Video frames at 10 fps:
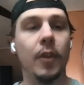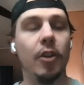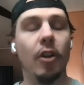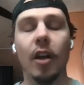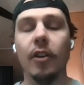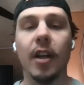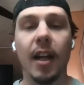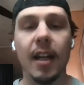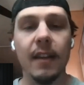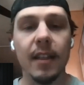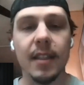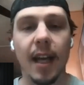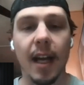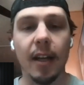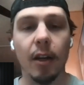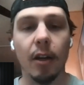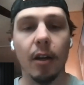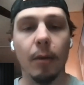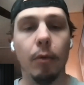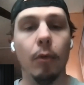you're undercutting the entire
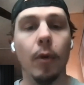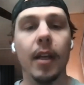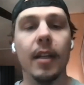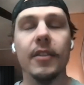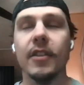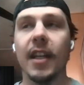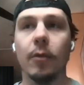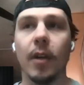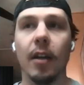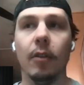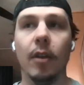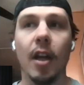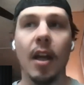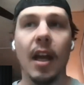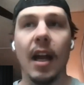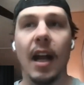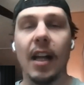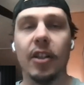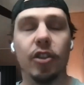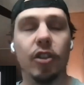point. And so that's what
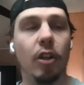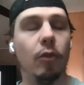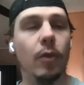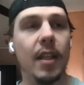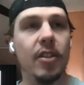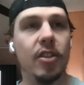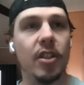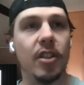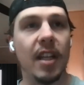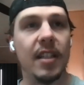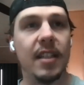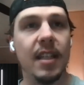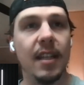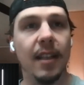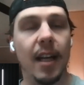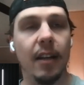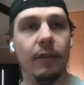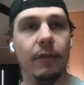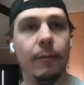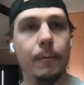I struggle with, is just, I see a lot
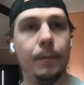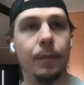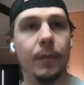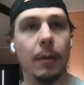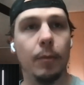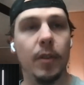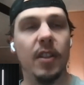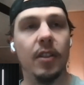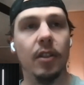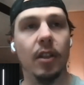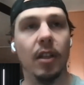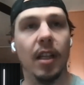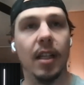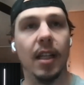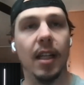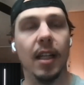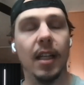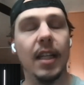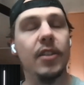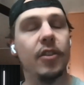of particular like
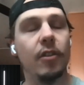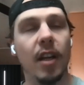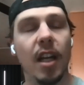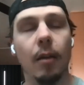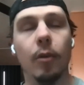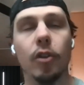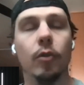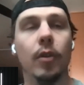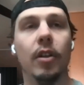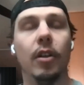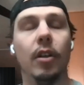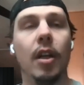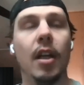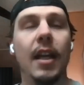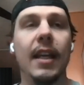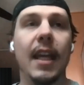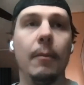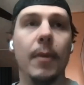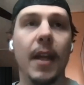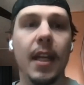Instagram or Twitter
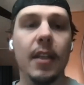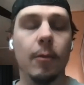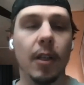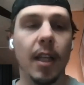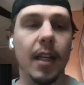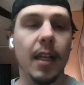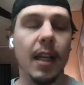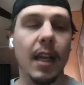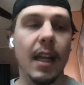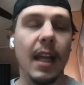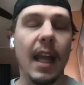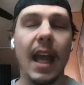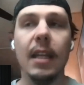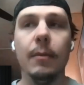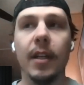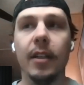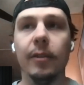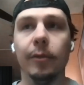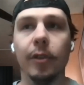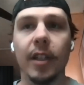campaigns where like anybody
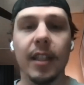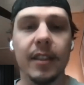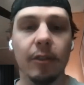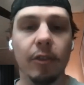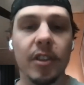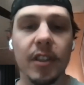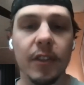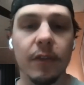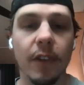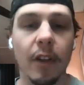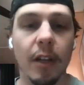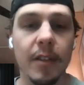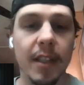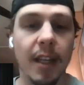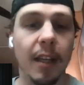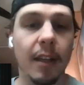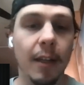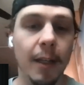who looks at this photo is like,